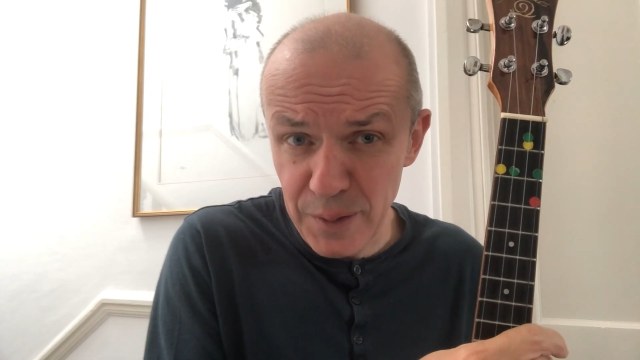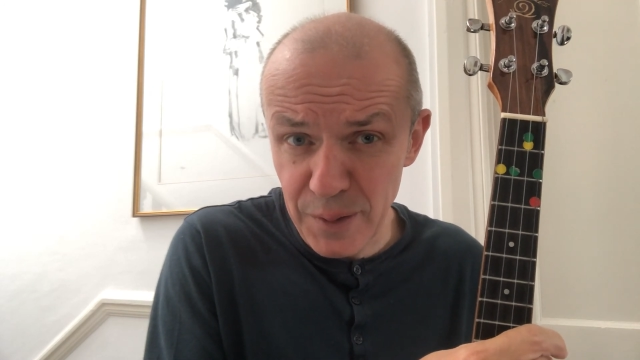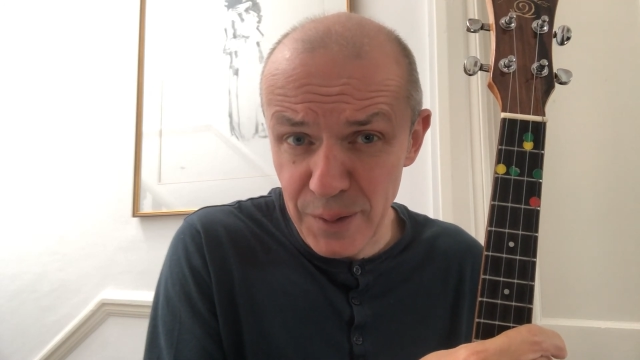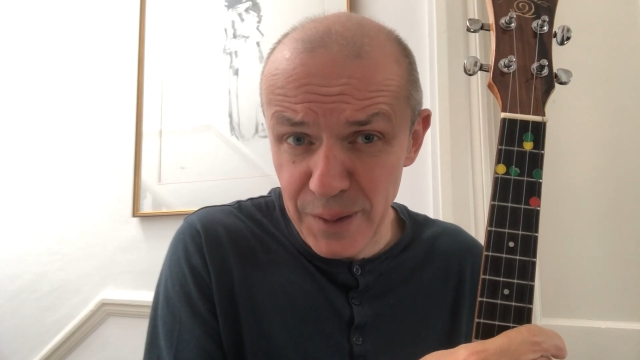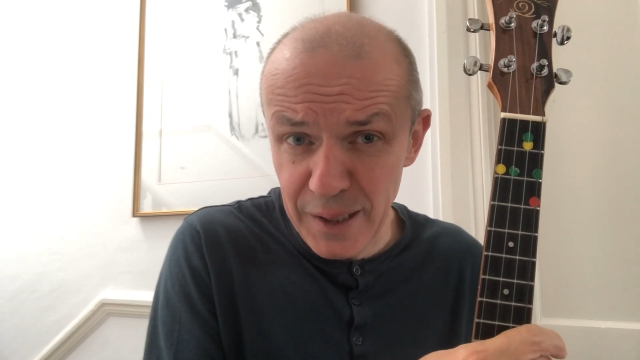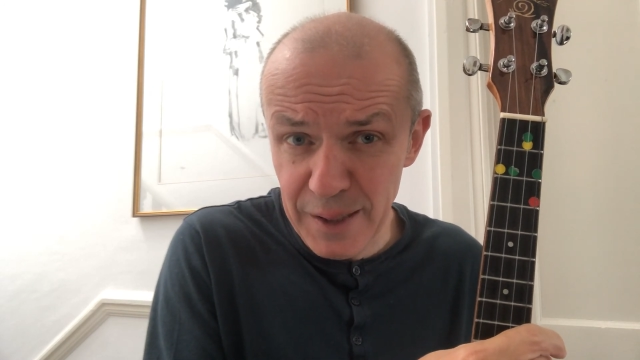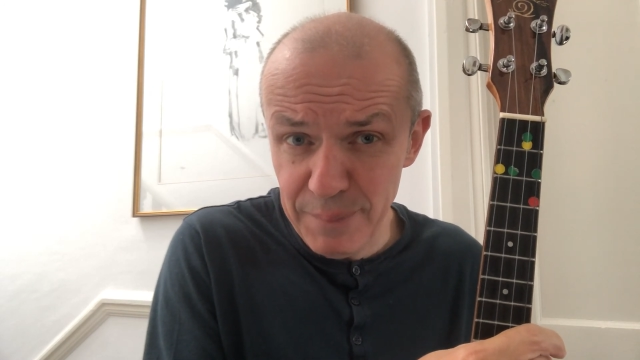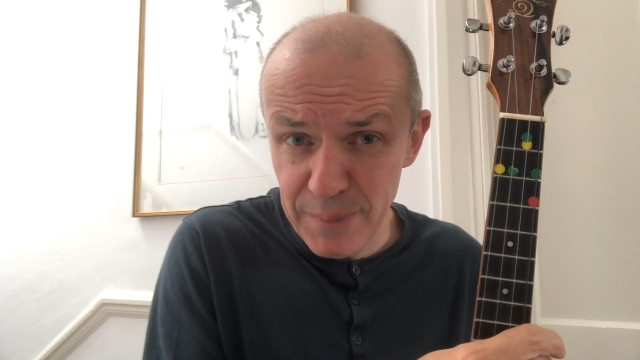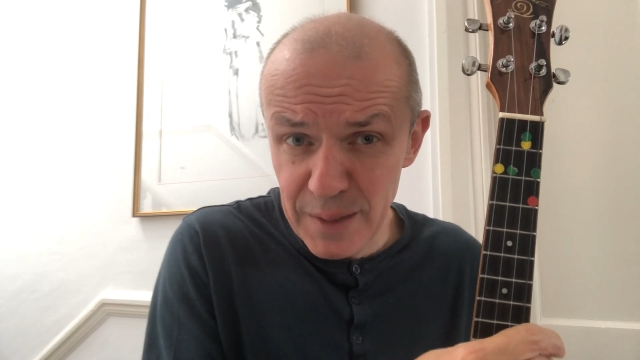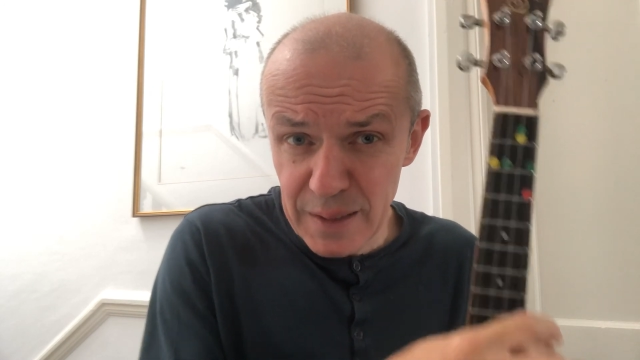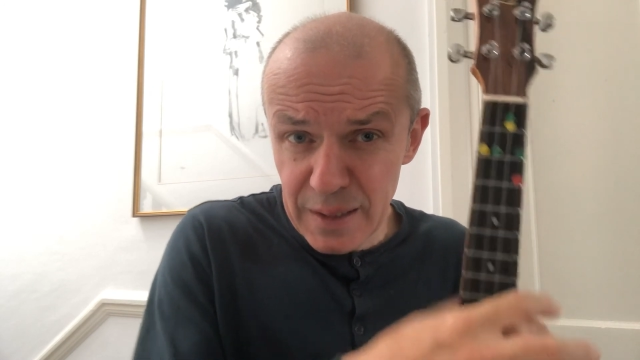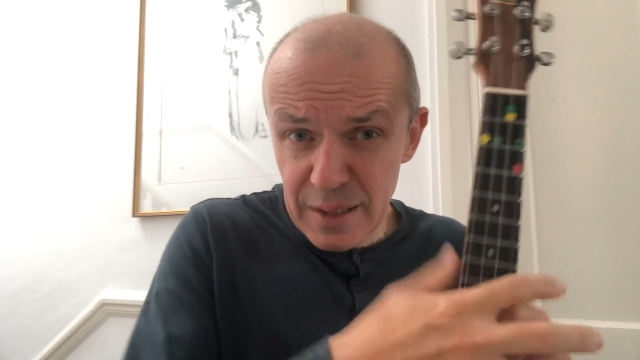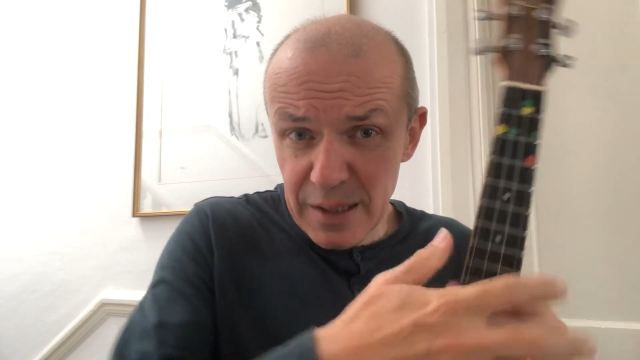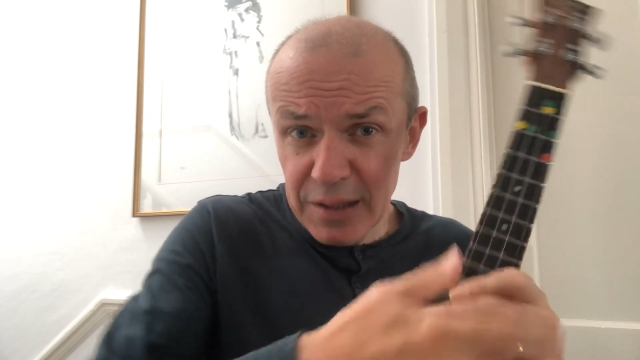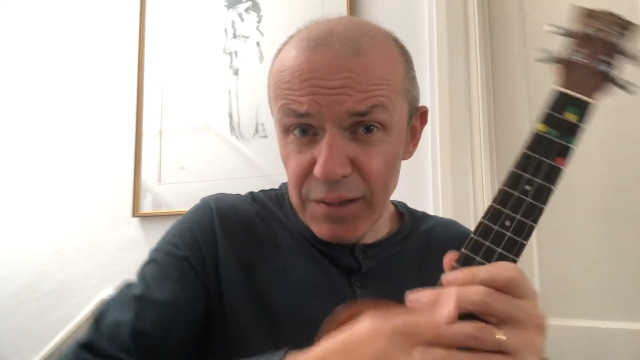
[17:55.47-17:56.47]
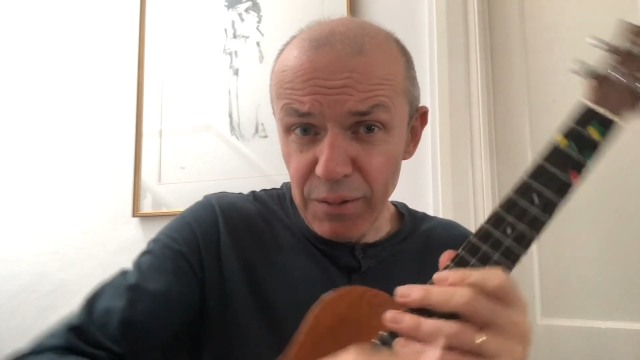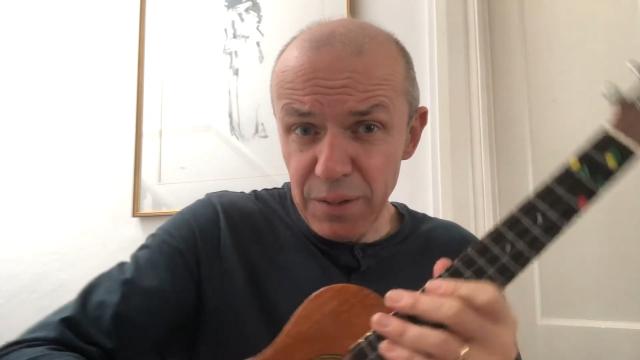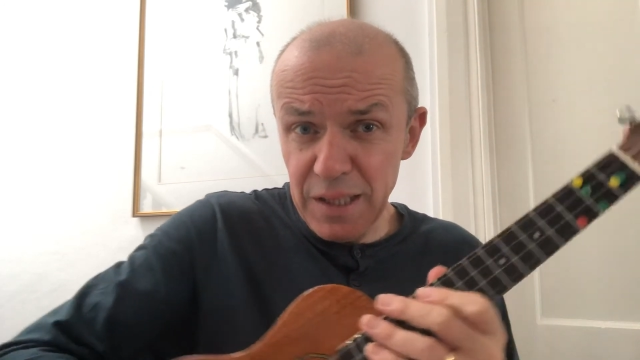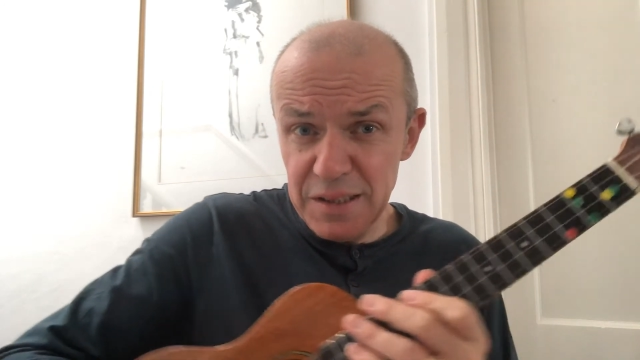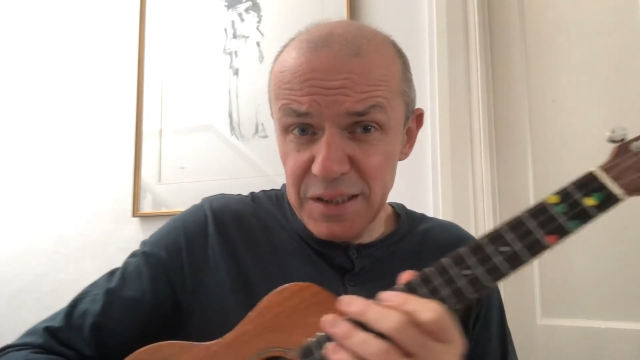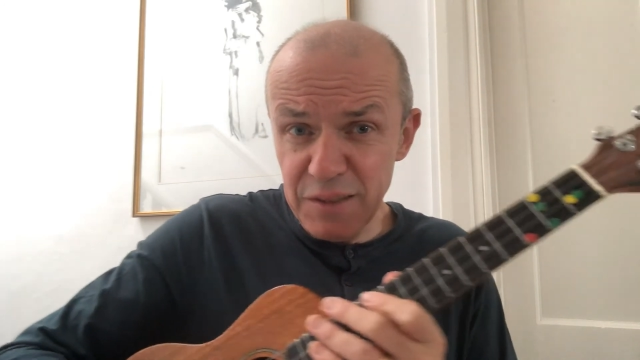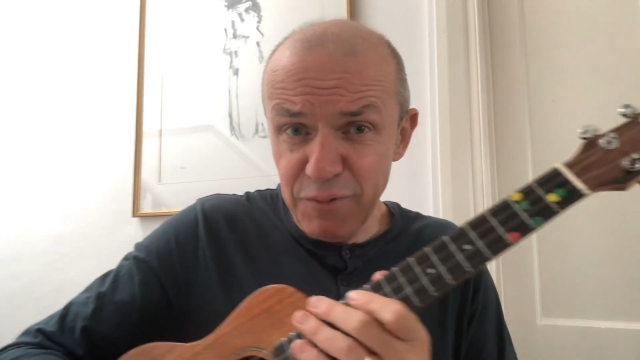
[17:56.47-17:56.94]
Okay, so
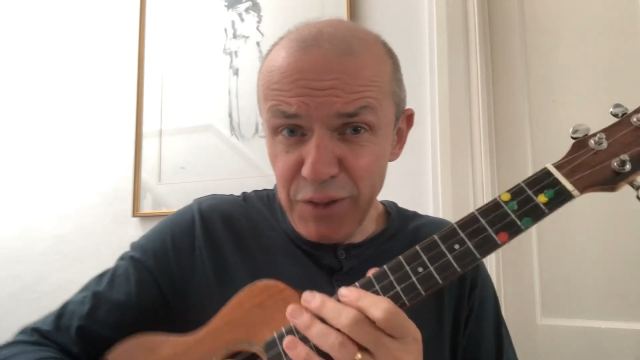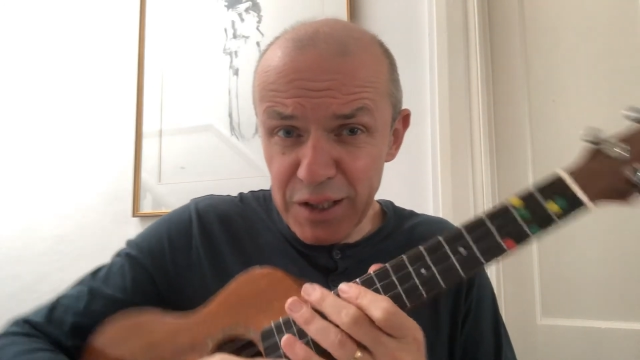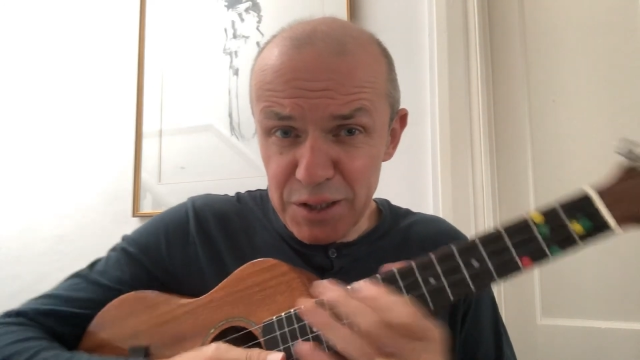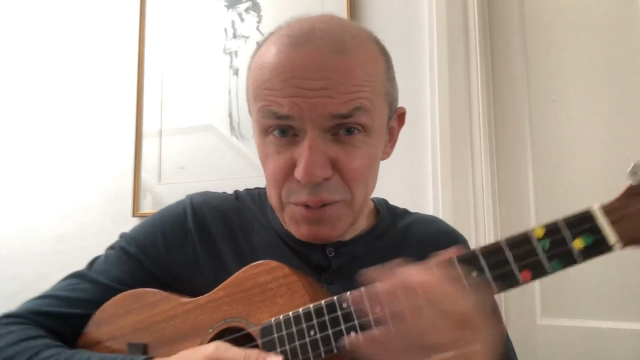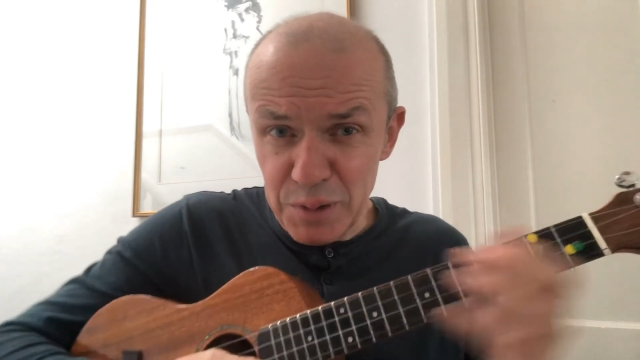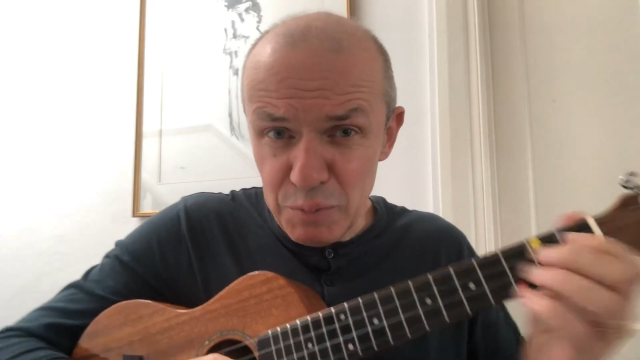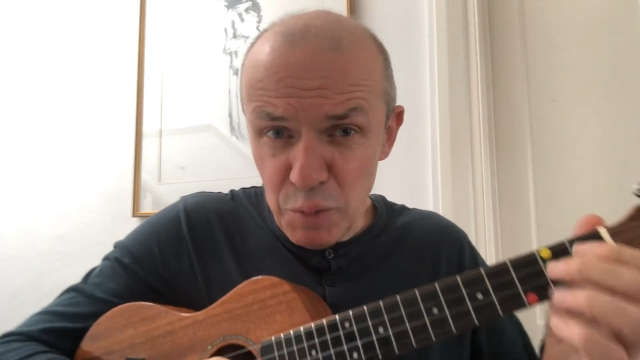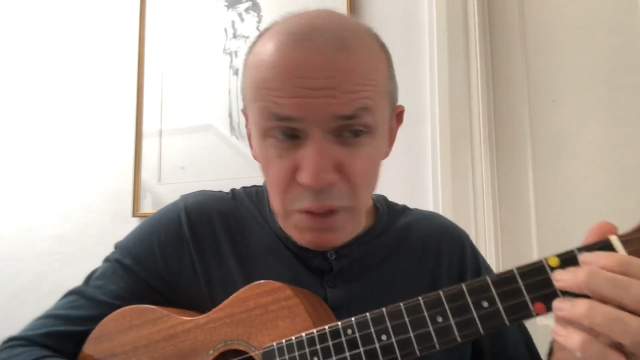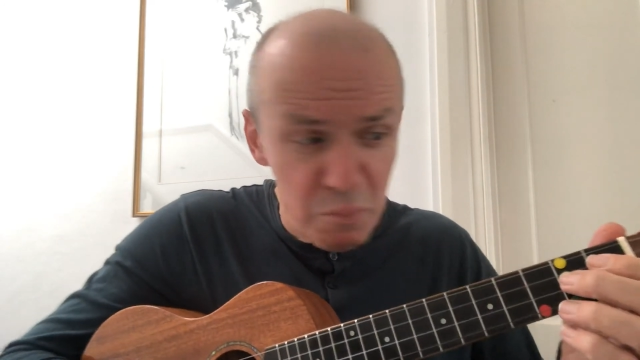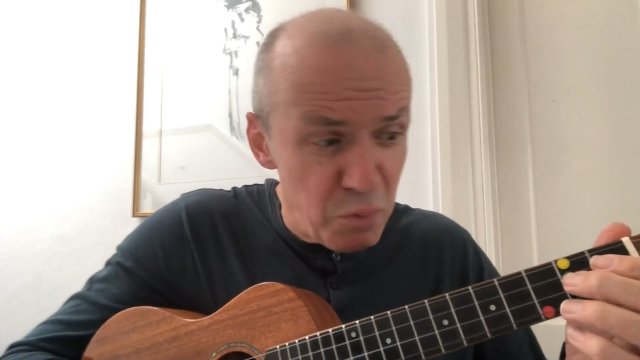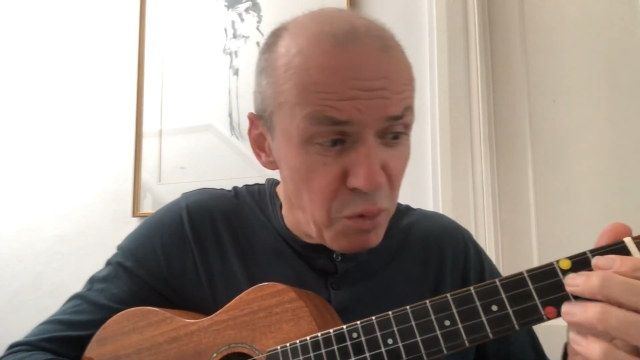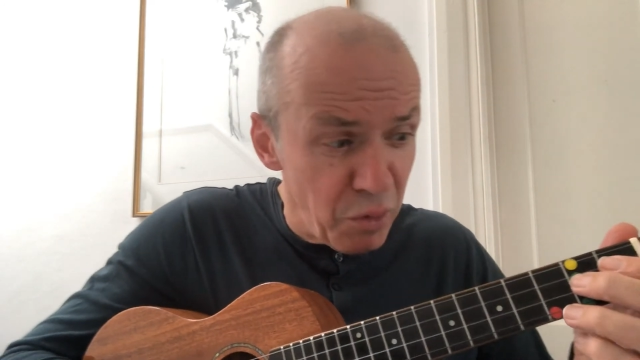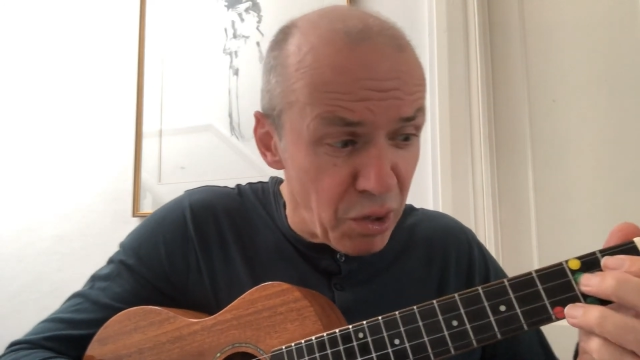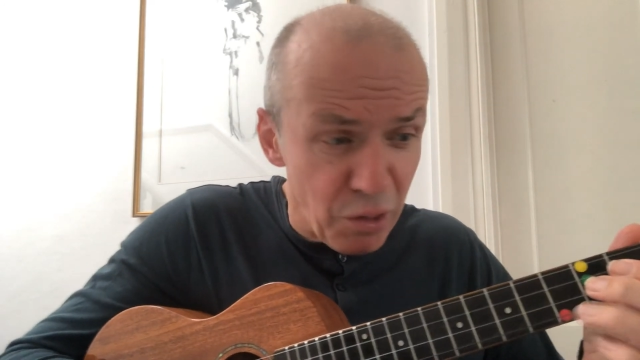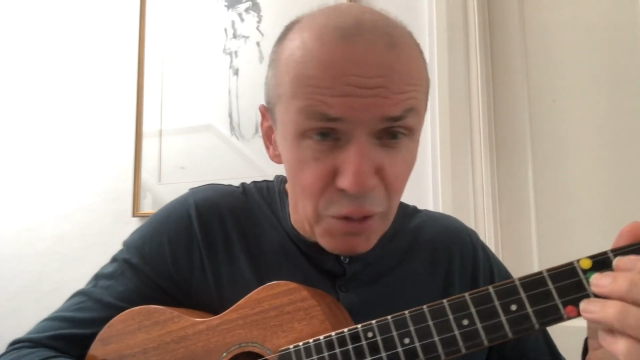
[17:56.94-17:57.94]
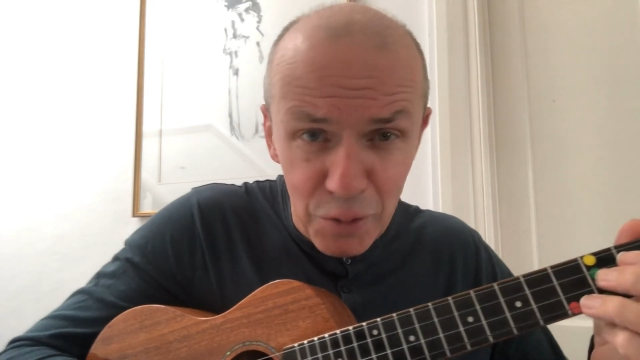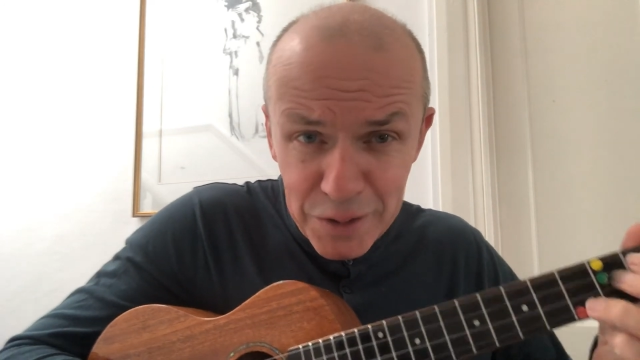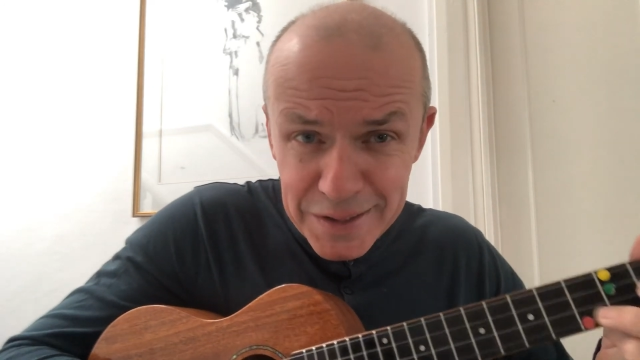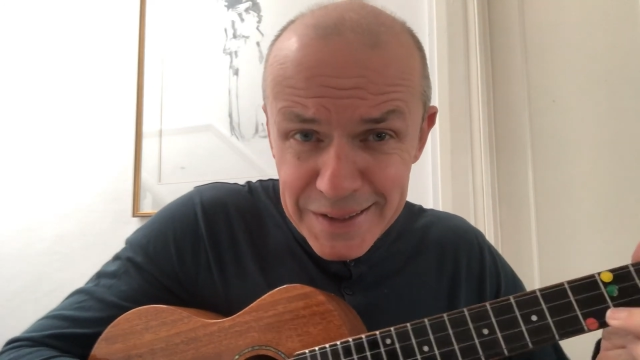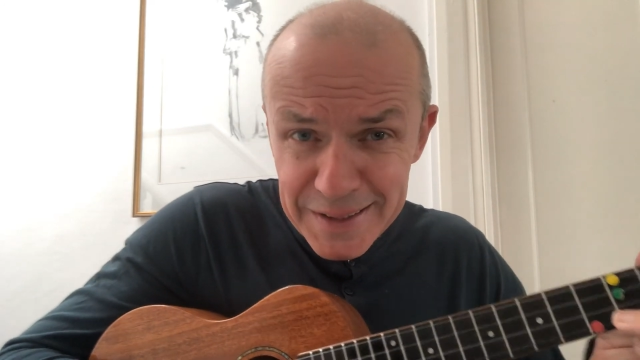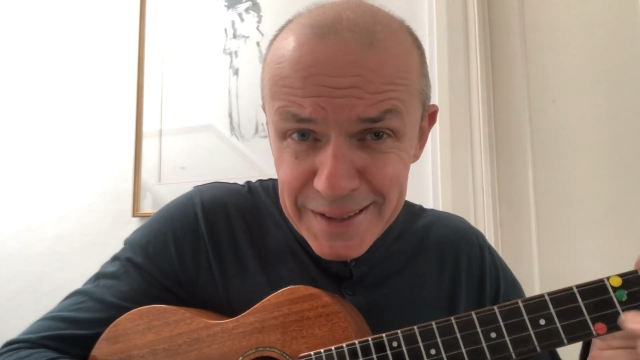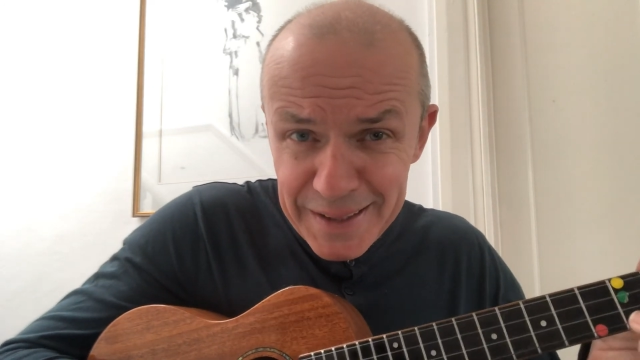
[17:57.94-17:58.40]
let's just finish with one more
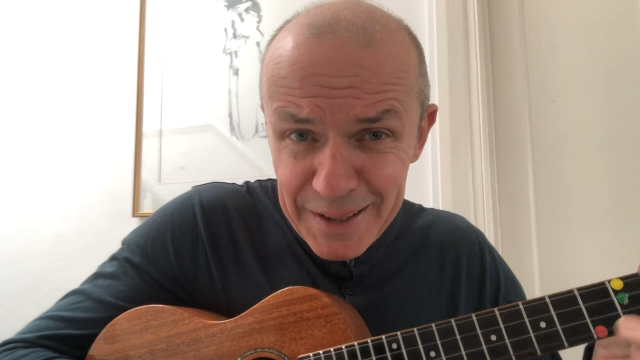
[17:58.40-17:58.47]
chorus